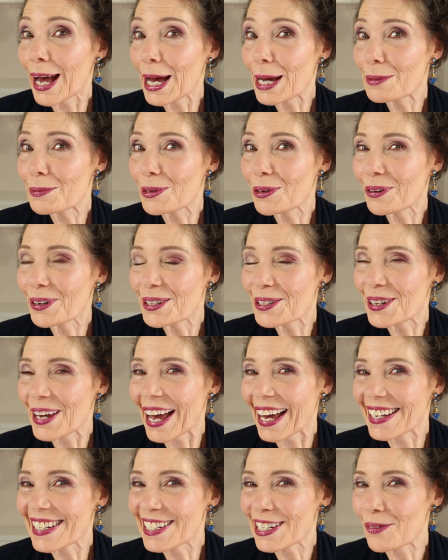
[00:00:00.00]
I'm going to
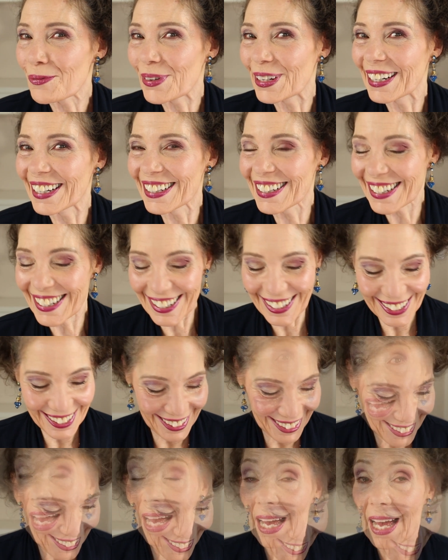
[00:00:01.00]
add something else.
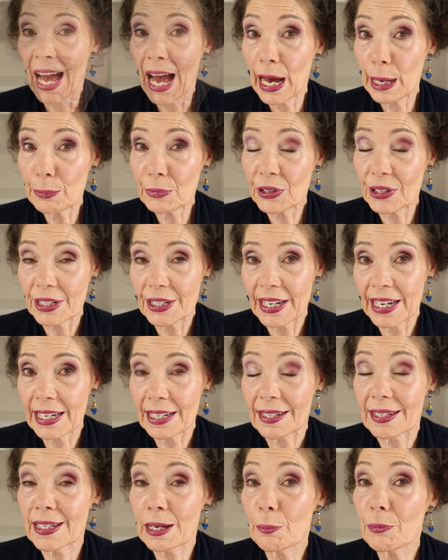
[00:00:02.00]
I'm going to take
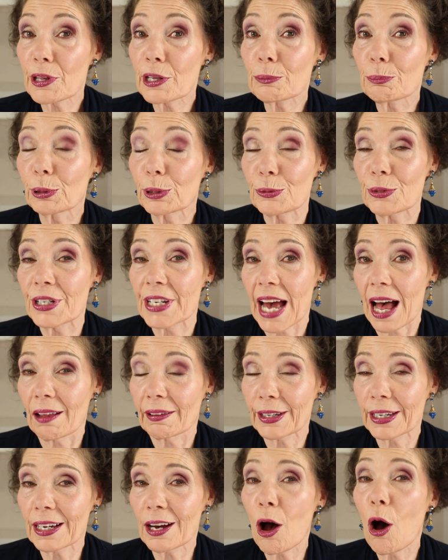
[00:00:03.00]
some of the Blue
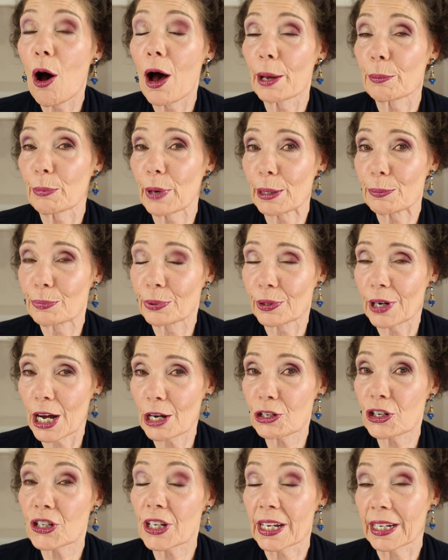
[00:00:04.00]
Dahlia on my
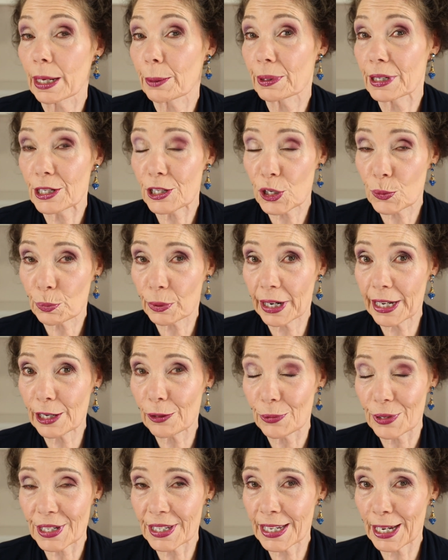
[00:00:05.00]
brush and I'm going to spray
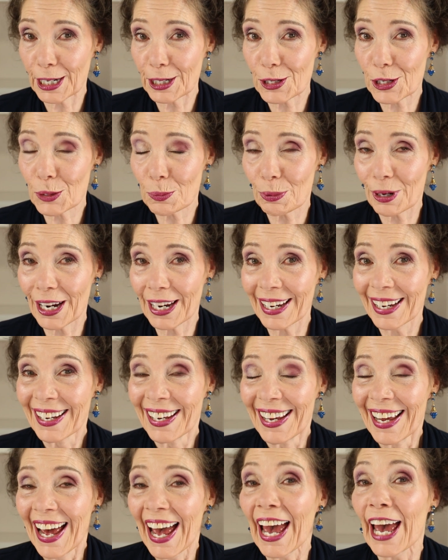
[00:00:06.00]
it with setting spray,
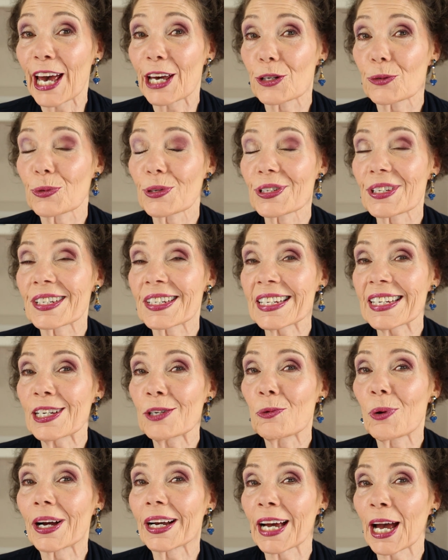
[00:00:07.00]
and we'll see
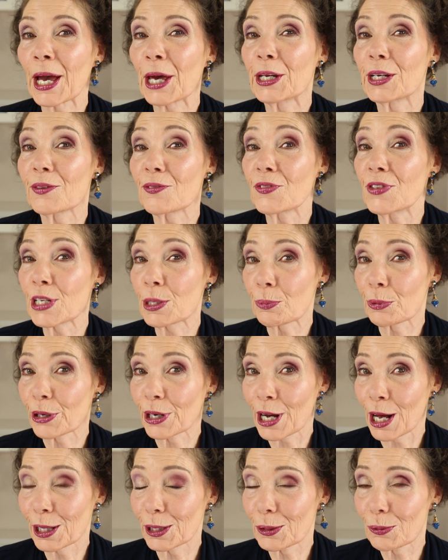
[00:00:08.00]
what kind of deeper
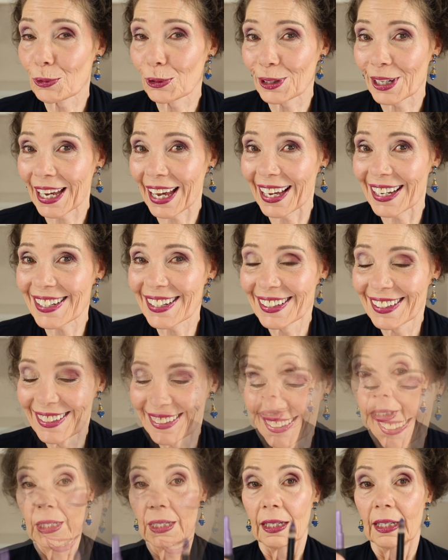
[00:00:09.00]
color we'll get.
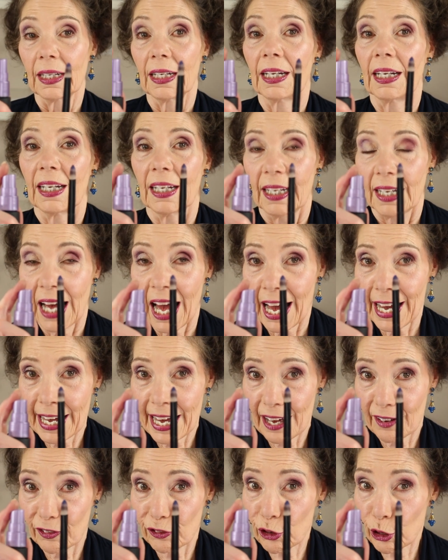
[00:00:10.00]
I
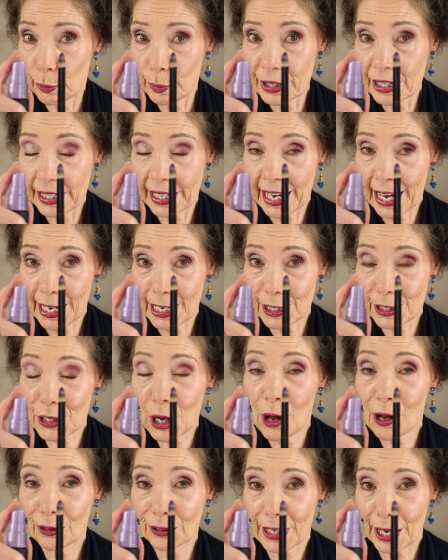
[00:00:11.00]
have Urban Decay's
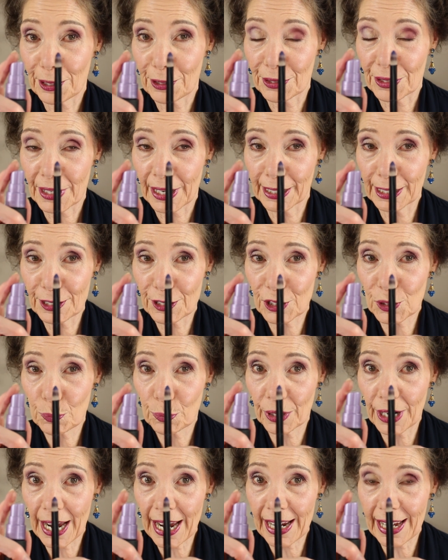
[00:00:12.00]
All Nighter Setting
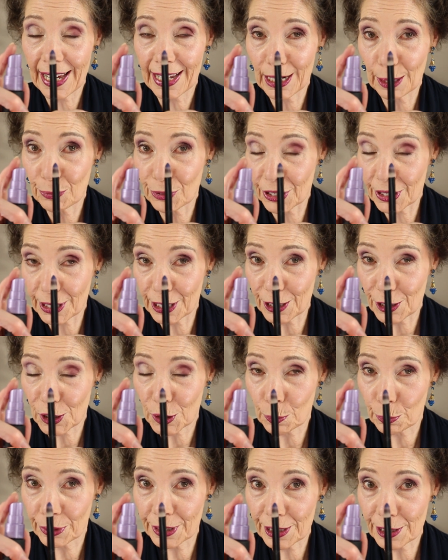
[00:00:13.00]
Spray, and I'm just going to
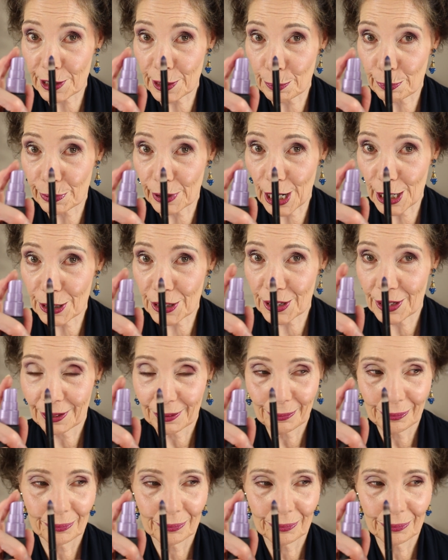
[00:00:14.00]
spritz the brush.